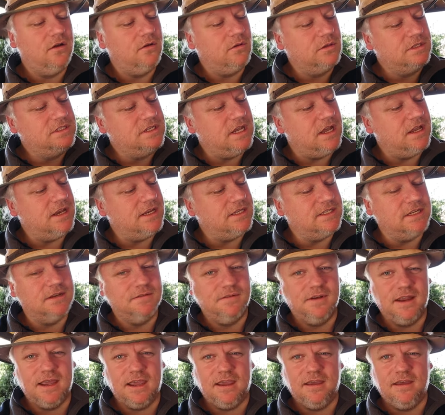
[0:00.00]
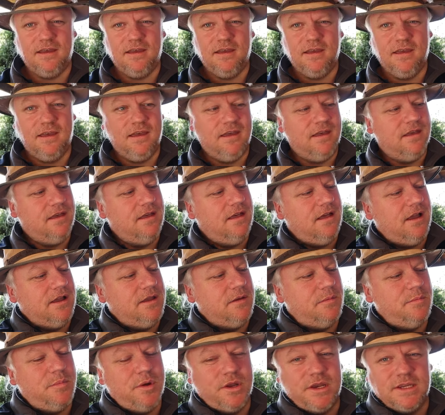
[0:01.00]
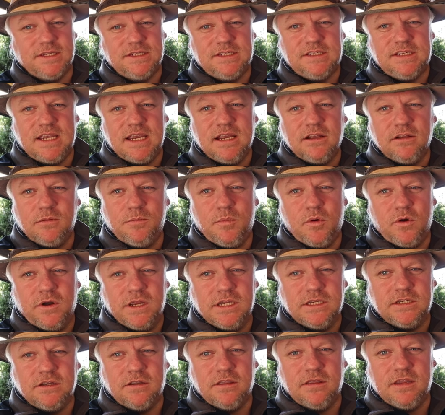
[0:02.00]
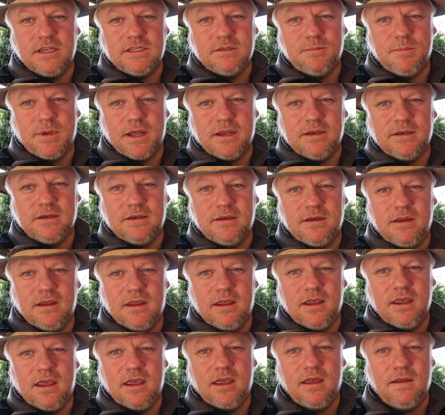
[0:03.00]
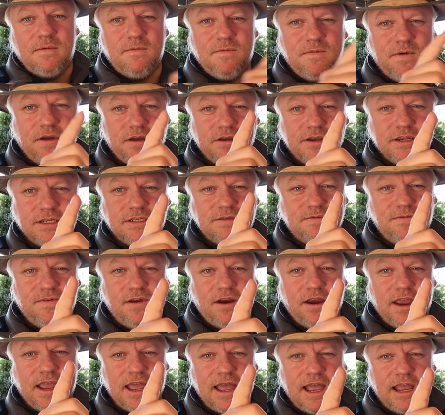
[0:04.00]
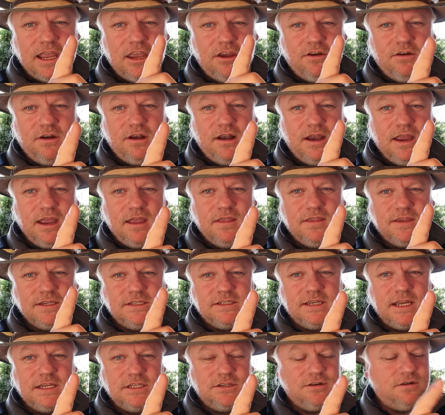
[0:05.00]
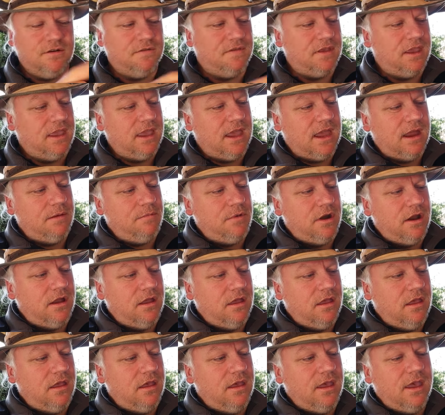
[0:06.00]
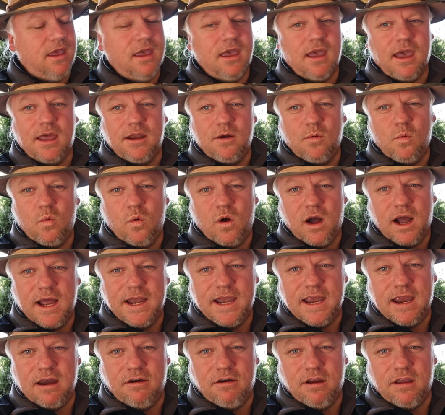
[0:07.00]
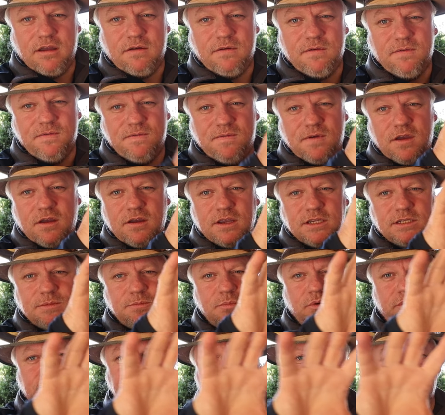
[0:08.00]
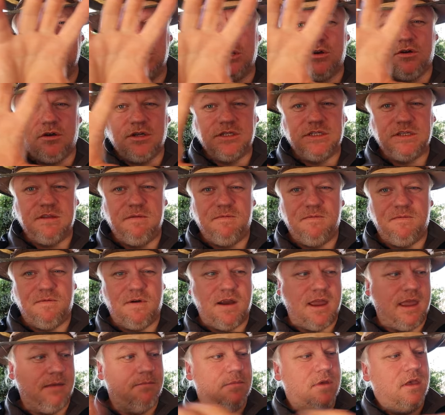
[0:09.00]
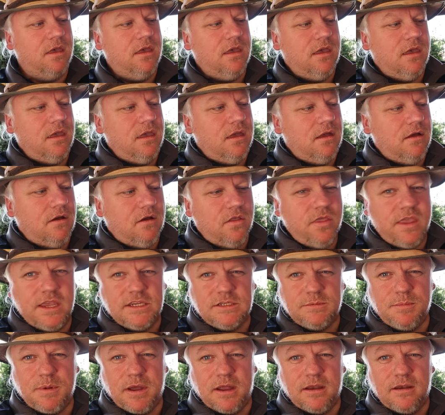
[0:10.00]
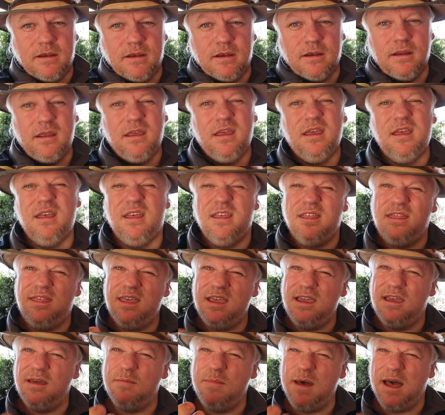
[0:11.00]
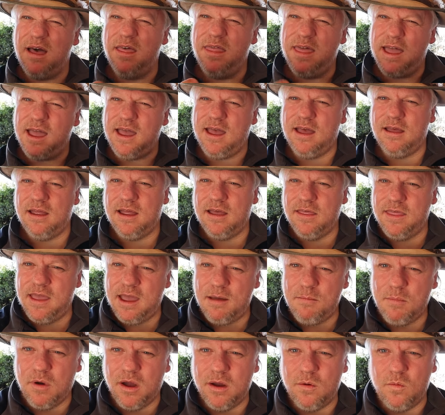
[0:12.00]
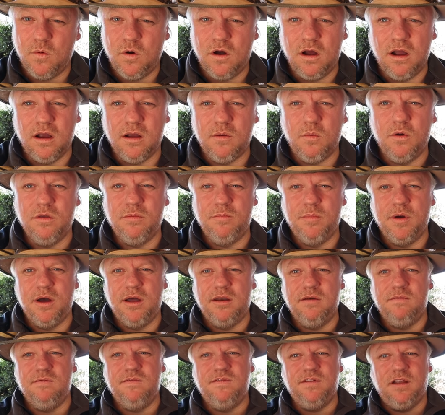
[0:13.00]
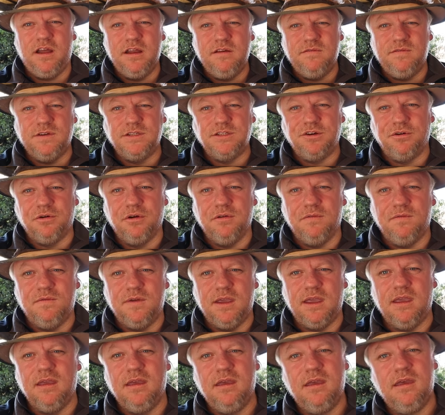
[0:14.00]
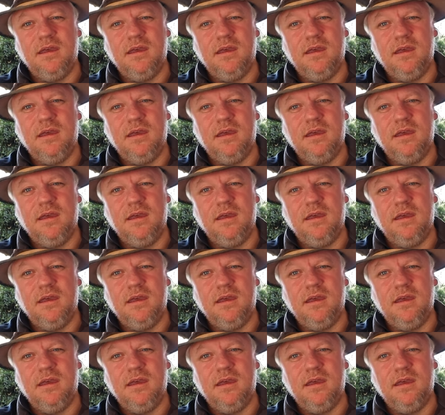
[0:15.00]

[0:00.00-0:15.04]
Alternatively, I could put a single point on this button and focus very accurately in the center of the camera, and a wide area of focus points across the frame on this button. Think about that, how that might work with bird and flight photography.